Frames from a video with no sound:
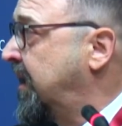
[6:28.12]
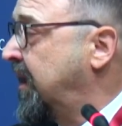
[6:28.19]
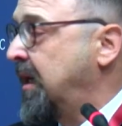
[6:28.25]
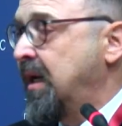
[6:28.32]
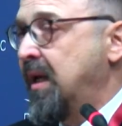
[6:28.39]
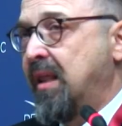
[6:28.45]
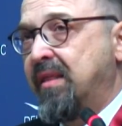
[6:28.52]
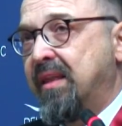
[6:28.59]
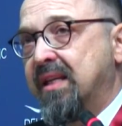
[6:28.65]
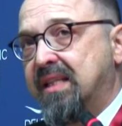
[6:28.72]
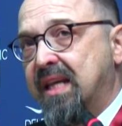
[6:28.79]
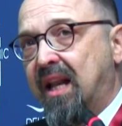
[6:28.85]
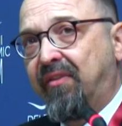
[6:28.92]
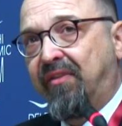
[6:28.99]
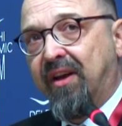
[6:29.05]
the
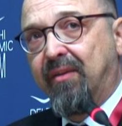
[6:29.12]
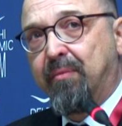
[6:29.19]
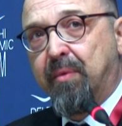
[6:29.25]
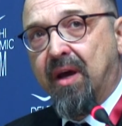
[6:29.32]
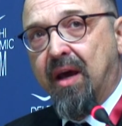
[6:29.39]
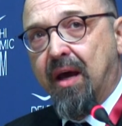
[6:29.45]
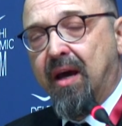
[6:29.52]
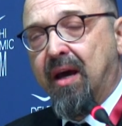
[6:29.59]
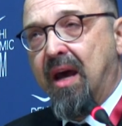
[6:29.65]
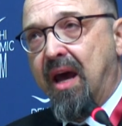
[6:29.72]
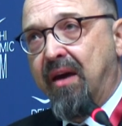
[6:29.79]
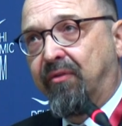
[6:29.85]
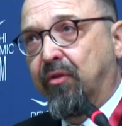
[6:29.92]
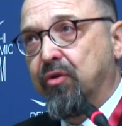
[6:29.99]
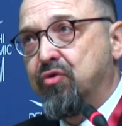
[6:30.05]
self-help
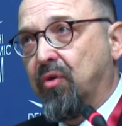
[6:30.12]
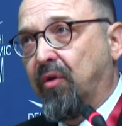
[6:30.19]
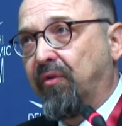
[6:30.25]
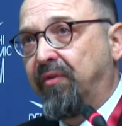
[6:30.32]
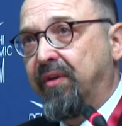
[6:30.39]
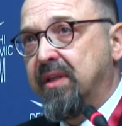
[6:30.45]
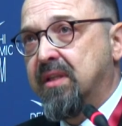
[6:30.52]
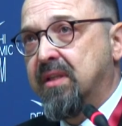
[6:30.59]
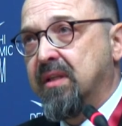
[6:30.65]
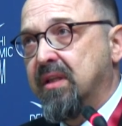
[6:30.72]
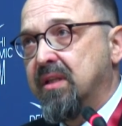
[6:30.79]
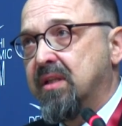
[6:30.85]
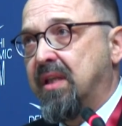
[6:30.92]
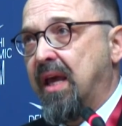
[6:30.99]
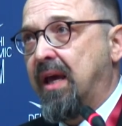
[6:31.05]
efforts of each
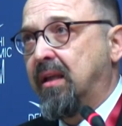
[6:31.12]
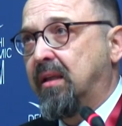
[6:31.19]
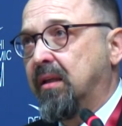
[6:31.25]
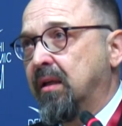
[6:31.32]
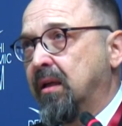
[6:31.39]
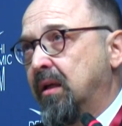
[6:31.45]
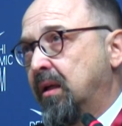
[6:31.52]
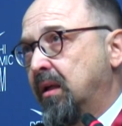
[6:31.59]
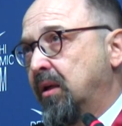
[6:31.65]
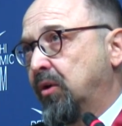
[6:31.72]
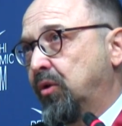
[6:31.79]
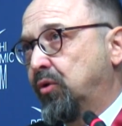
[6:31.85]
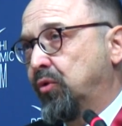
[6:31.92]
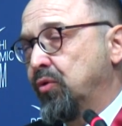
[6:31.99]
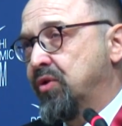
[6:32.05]
state
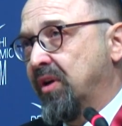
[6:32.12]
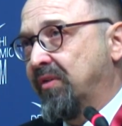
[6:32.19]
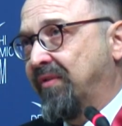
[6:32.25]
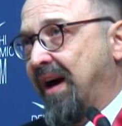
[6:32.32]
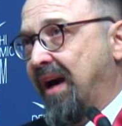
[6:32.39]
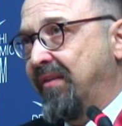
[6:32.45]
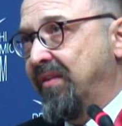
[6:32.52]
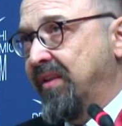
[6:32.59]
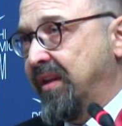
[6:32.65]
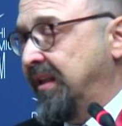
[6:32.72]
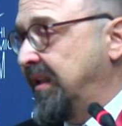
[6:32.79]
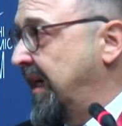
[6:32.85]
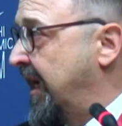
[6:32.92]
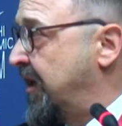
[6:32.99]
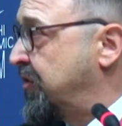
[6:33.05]
to survive in the
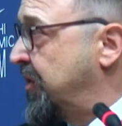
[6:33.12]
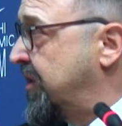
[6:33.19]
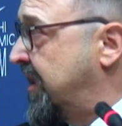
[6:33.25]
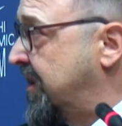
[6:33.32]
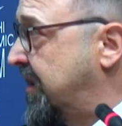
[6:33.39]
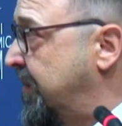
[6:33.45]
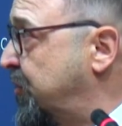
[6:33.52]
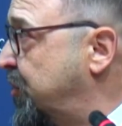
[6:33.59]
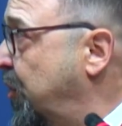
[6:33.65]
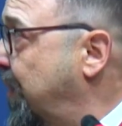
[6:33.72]
international system. So what we're